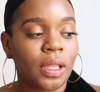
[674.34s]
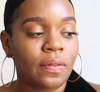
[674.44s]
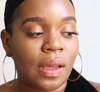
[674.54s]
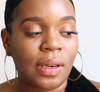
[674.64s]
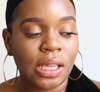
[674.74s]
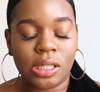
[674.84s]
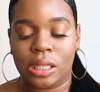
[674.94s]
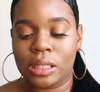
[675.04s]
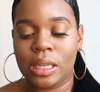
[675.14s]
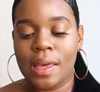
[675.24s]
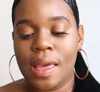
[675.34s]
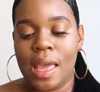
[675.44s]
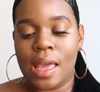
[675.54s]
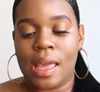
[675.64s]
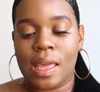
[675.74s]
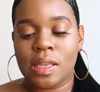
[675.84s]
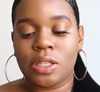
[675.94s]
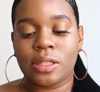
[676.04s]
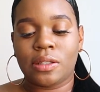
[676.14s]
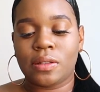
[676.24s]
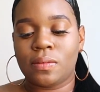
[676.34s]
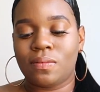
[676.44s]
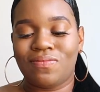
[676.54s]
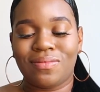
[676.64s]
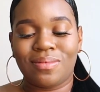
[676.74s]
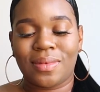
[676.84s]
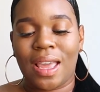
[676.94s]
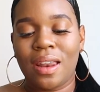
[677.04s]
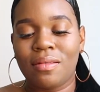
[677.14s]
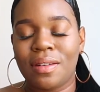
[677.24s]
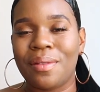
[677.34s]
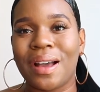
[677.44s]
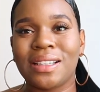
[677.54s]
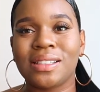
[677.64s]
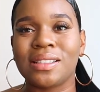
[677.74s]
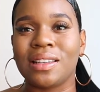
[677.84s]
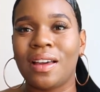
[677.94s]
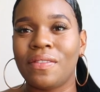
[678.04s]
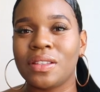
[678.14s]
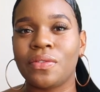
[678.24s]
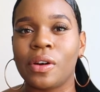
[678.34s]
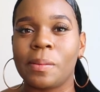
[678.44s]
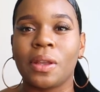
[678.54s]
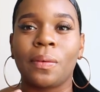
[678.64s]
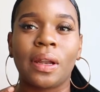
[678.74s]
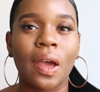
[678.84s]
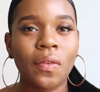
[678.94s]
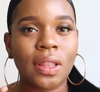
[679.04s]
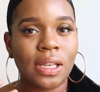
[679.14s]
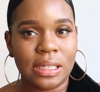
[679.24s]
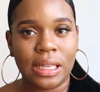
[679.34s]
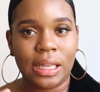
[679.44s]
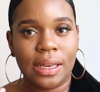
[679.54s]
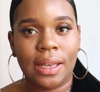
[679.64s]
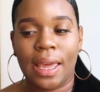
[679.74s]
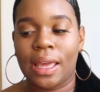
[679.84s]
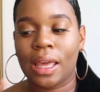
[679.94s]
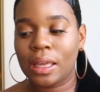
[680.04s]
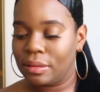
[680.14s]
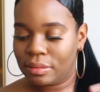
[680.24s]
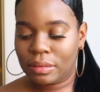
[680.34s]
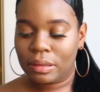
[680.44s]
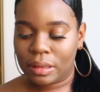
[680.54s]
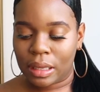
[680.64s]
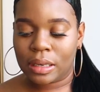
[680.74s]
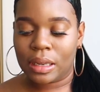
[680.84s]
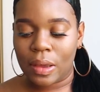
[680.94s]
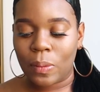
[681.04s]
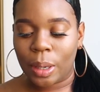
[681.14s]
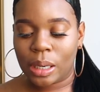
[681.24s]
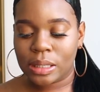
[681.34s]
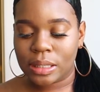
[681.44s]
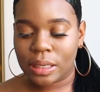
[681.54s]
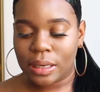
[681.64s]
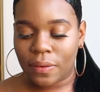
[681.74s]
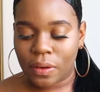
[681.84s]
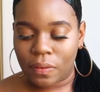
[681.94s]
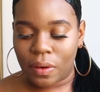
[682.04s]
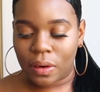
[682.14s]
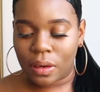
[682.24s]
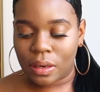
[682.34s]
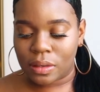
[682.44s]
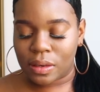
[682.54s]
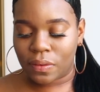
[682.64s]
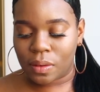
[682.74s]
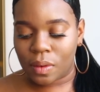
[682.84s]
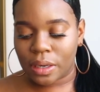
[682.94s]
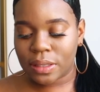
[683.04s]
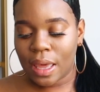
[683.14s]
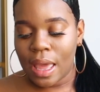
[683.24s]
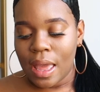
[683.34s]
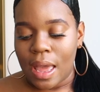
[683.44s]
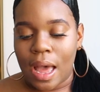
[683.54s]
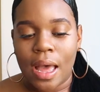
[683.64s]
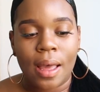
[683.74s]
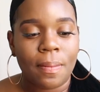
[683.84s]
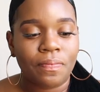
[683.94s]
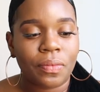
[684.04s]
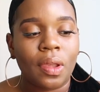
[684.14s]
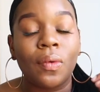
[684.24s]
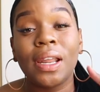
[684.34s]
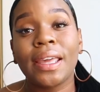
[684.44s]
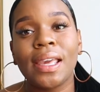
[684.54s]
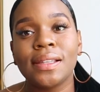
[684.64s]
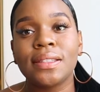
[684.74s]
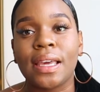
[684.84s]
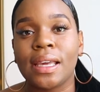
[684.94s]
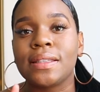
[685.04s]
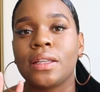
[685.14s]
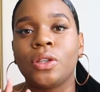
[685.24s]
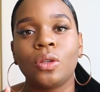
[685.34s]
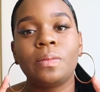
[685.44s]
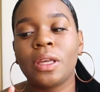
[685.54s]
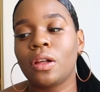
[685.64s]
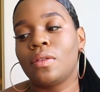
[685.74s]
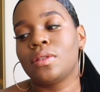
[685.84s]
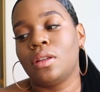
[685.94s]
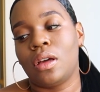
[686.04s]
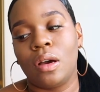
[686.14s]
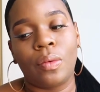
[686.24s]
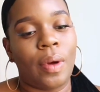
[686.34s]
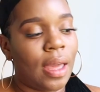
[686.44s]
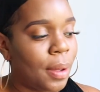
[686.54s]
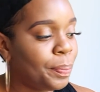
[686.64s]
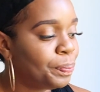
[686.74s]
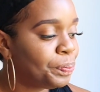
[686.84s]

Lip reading: foundation. It just, I don't know, I just love this formula. Whatever they did, like it works. It definitely works. And what I can say is a little bit goes a long way